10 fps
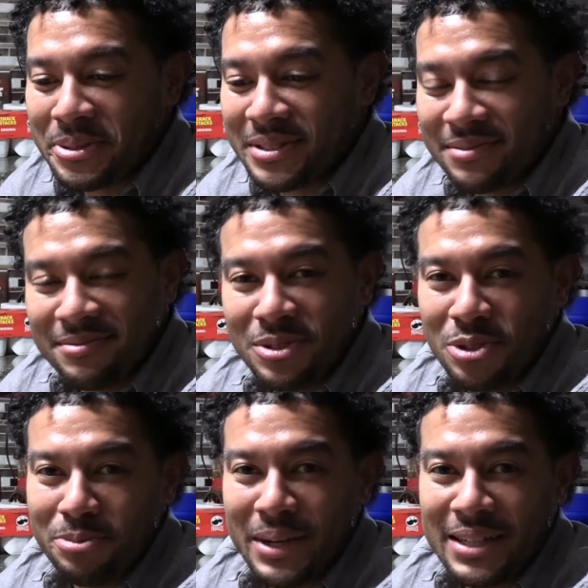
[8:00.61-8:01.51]
was
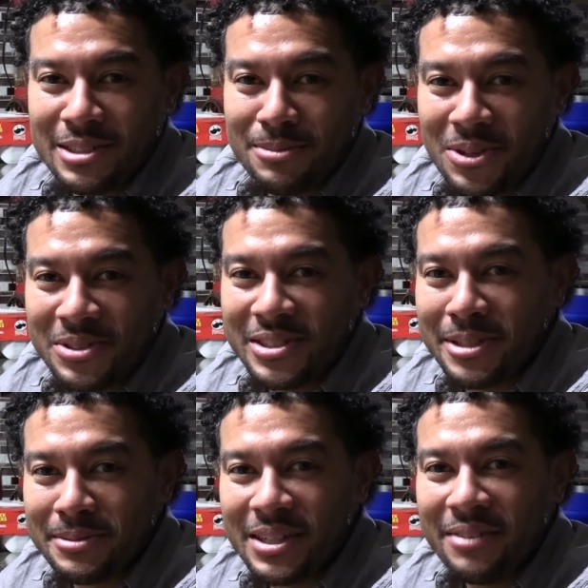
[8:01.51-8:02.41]
2 basketball
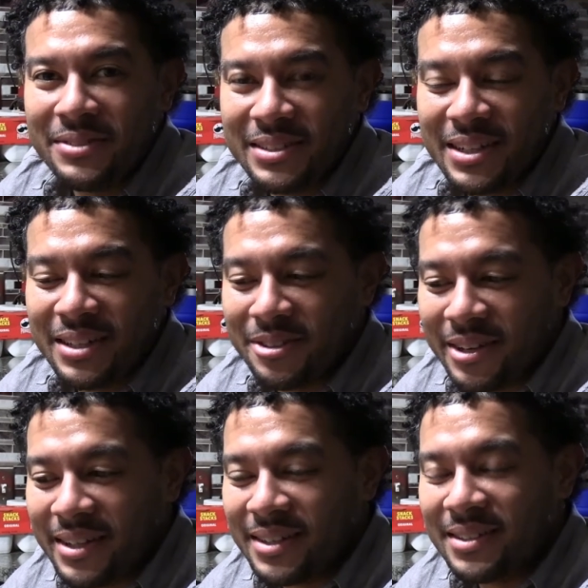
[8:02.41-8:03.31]
teams, 7th and 8th
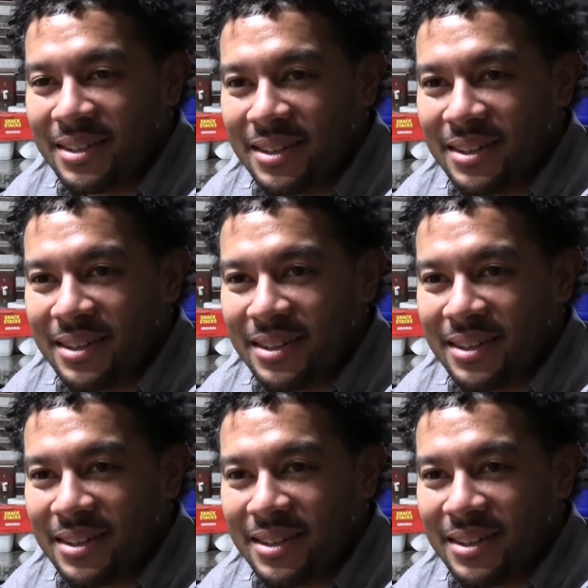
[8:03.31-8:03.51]
grade.